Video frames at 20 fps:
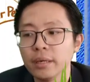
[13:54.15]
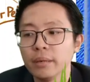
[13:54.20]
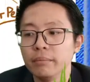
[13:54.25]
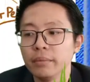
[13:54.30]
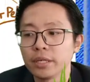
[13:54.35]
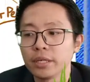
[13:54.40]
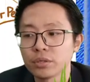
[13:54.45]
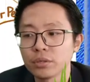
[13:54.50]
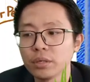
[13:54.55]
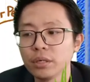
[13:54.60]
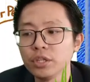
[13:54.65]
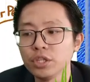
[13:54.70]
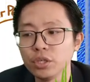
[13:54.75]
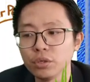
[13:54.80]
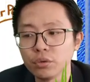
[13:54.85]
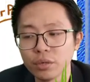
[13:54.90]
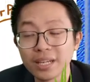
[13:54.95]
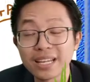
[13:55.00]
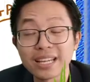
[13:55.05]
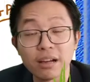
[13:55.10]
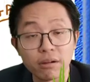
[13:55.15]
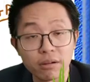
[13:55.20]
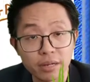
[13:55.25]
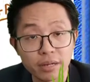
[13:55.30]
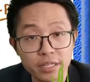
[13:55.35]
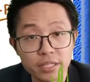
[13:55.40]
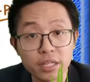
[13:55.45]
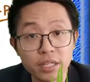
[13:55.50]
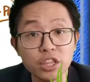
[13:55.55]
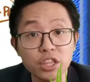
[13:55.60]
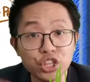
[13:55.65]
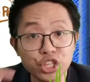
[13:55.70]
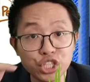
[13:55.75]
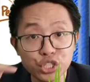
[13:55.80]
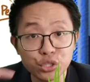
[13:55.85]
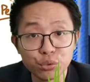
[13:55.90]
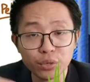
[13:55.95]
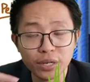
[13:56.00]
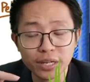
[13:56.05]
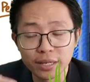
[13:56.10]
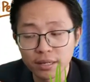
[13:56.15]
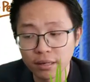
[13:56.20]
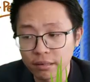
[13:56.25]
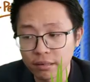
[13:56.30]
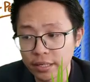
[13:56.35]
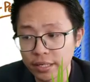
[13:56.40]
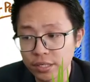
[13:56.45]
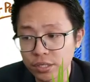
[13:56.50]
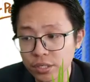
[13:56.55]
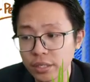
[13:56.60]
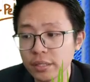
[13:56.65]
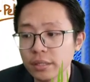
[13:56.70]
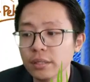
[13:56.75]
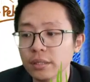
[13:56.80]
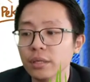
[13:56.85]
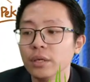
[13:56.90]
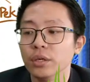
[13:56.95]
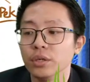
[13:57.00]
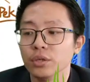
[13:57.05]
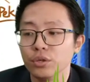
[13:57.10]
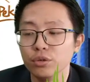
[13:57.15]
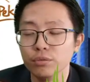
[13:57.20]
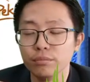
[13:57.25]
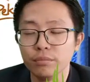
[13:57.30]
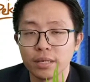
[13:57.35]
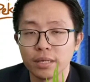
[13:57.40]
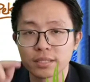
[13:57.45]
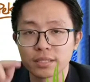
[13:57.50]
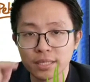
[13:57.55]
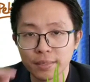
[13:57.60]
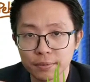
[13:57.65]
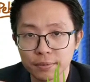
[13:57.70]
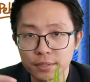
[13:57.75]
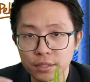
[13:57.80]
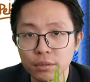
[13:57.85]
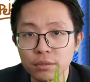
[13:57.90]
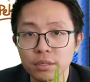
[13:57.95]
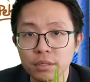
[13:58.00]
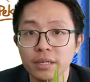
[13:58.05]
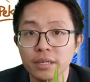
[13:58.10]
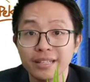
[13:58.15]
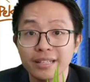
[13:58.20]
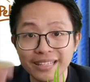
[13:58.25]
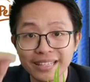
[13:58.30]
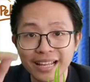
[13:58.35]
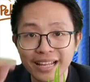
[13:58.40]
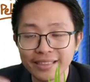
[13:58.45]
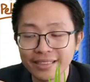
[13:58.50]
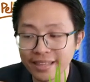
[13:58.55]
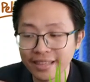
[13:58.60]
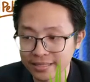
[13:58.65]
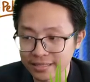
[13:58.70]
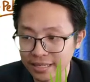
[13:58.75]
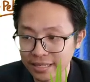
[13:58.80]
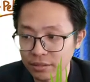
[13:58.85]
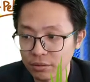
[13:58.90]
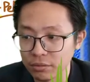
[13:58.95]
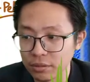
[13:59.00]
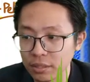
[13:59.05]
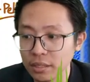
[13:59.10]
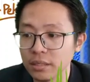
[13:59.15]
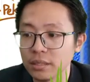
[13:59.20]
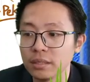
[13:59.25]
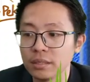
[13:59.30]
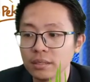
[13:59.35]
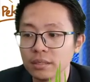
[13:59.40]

make sure during calculation you must substitute the non-SI unit